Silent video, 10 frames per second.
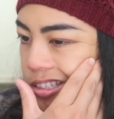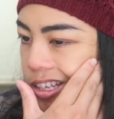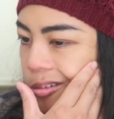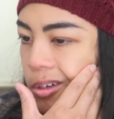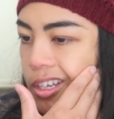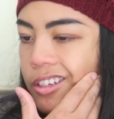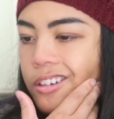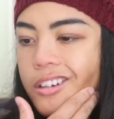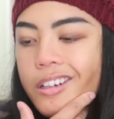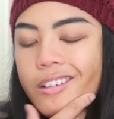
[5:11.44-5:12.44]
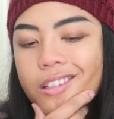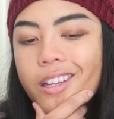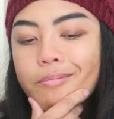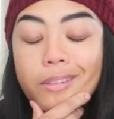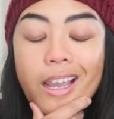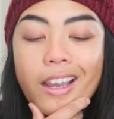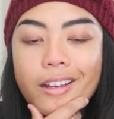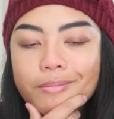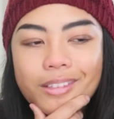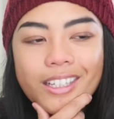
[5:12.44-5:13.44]
He's like, what can it hurt? And I was like, all
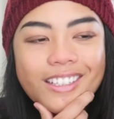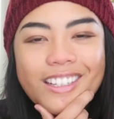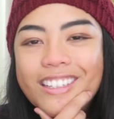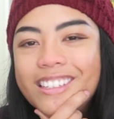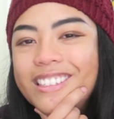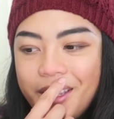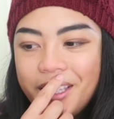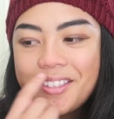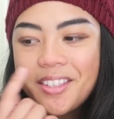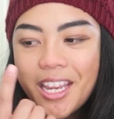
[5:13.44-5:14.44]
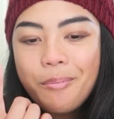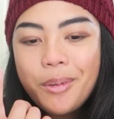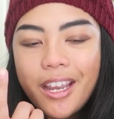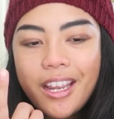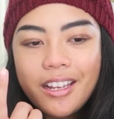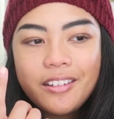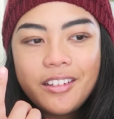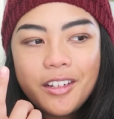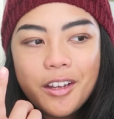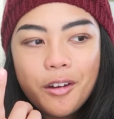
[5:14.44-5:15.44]
right. And the same night,
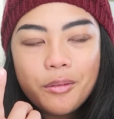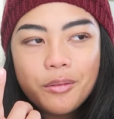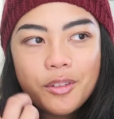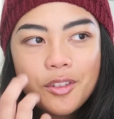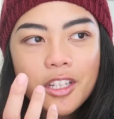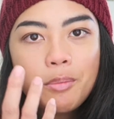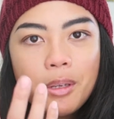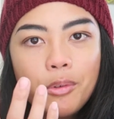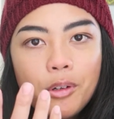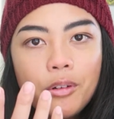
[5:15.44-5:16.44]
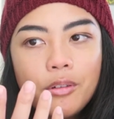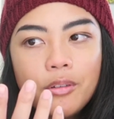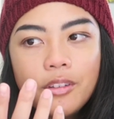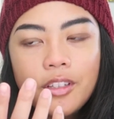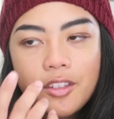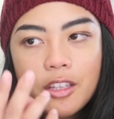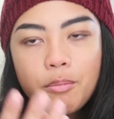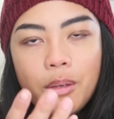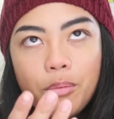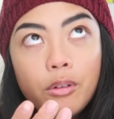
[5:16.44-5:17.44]
you know, the 6
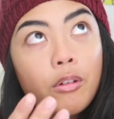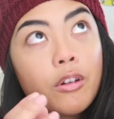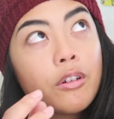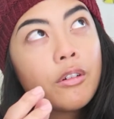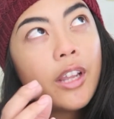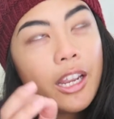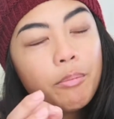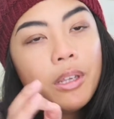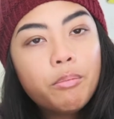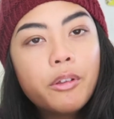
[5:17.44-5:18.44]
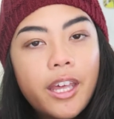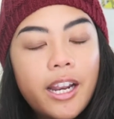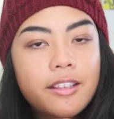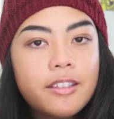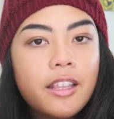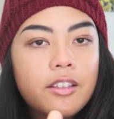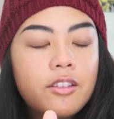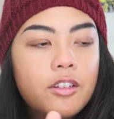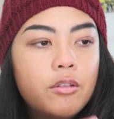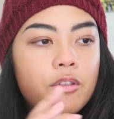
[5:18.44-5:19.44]
people or 8 people that I sent
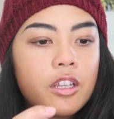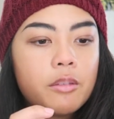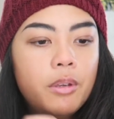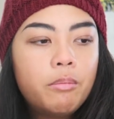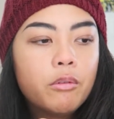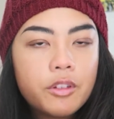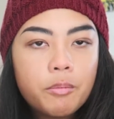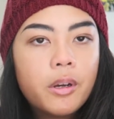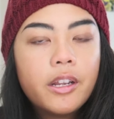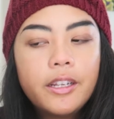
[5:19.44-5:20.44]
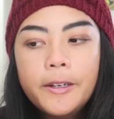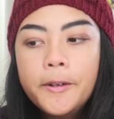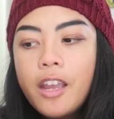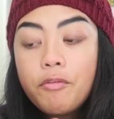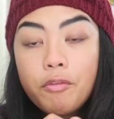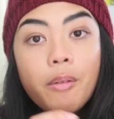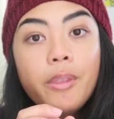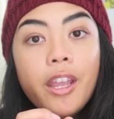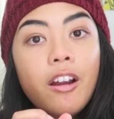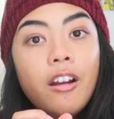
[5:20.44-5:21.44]
this to, 6 people responded. And
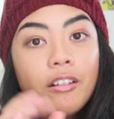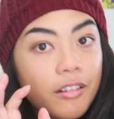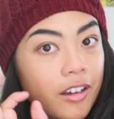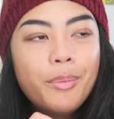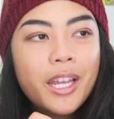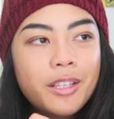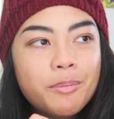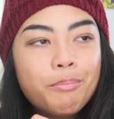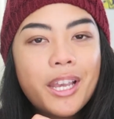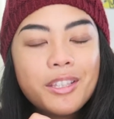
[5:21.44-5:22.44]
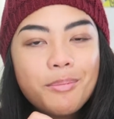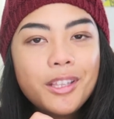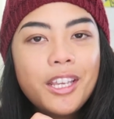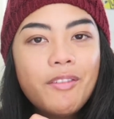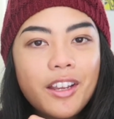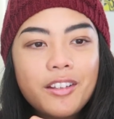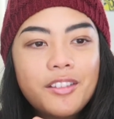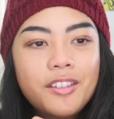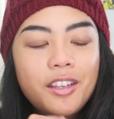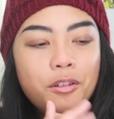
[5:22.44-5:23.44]
from there, best believe I
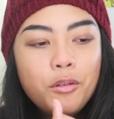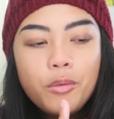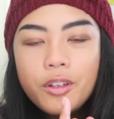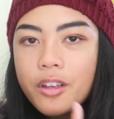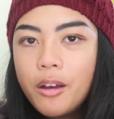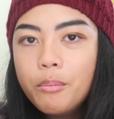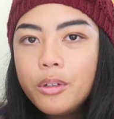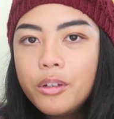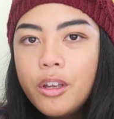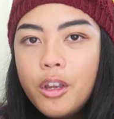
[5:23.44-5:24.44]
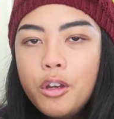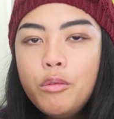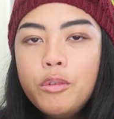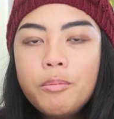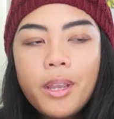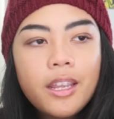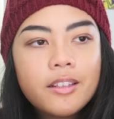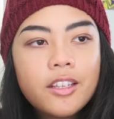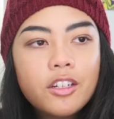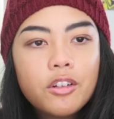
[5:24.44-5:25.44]
could see who was humble, who was paying
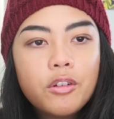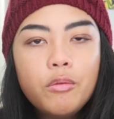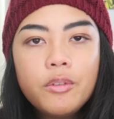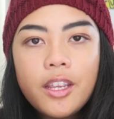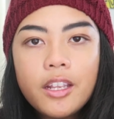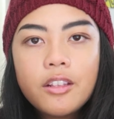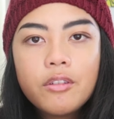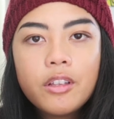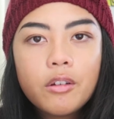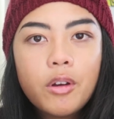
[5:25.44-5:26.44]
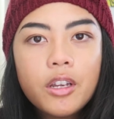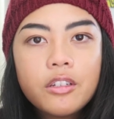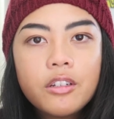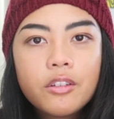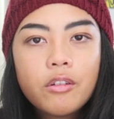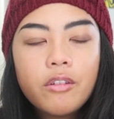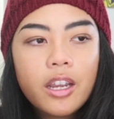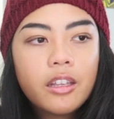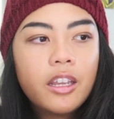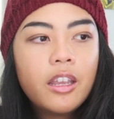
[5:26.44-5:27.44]
attention, who was answering the questions
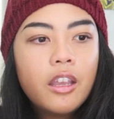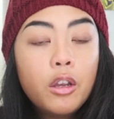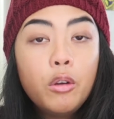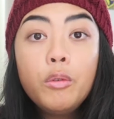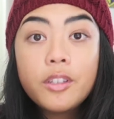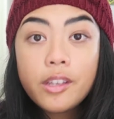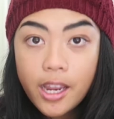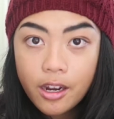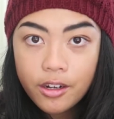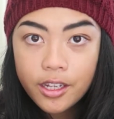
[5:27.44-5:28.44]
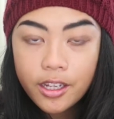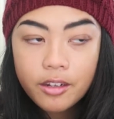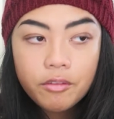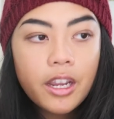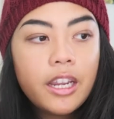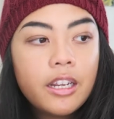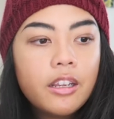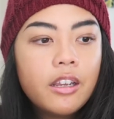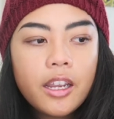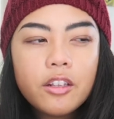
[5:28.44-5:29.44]
correctly, who was arrogant, right?
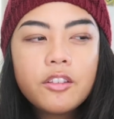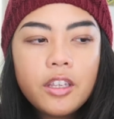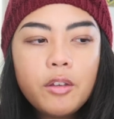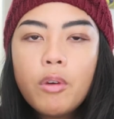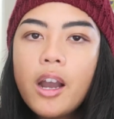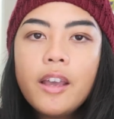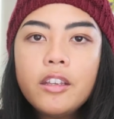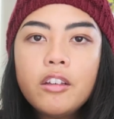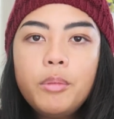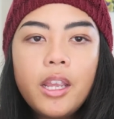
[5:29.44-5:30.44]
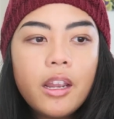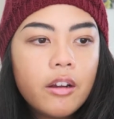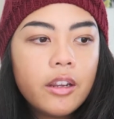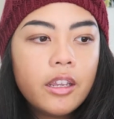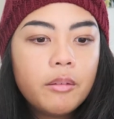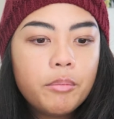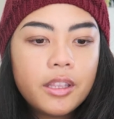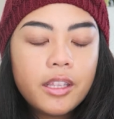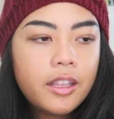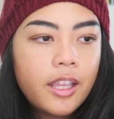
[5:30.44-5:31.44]
I could see why they could be arrogant,
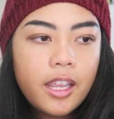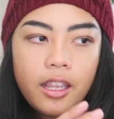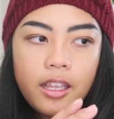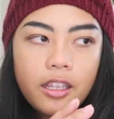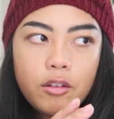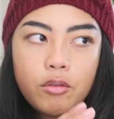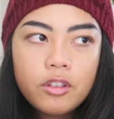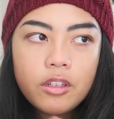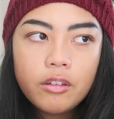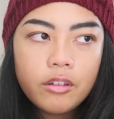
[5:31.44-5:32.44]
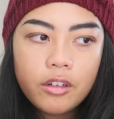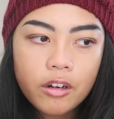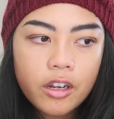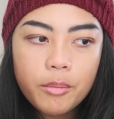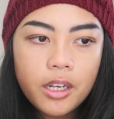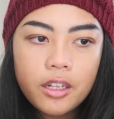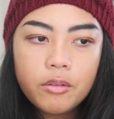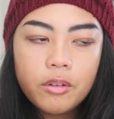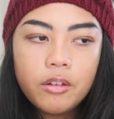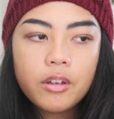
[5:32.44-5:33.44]
but then you still are coming
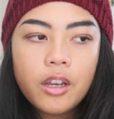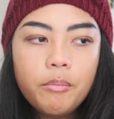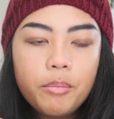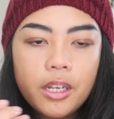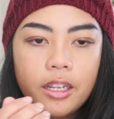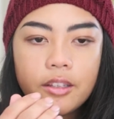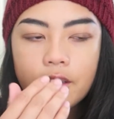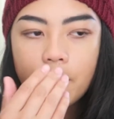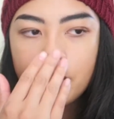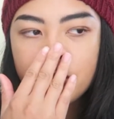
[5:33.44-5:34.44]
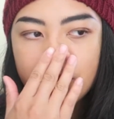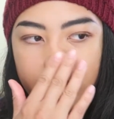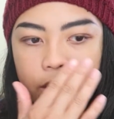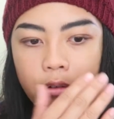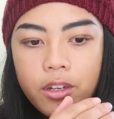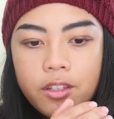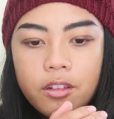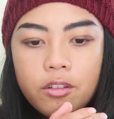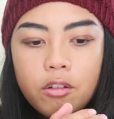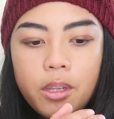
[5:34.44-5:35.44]
into a new company, so there's really no
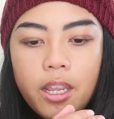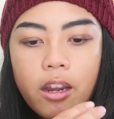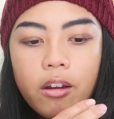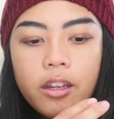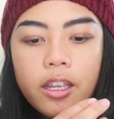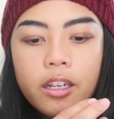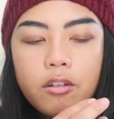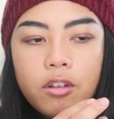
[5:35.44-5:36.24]
reason to be arrogant.